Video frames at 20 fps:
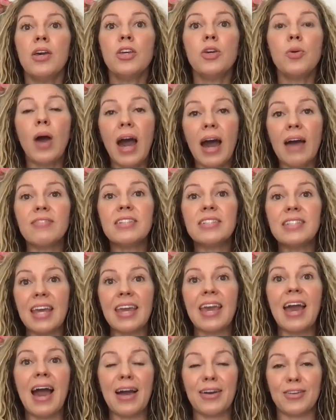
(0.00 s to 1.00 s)
you have to
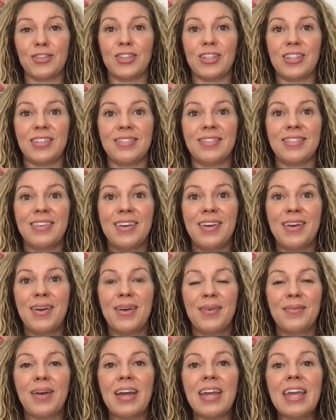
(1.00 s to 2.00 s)
take action,
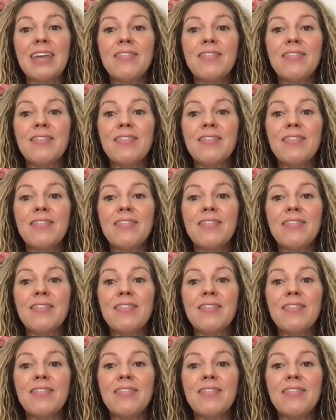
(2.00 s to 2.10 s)
right?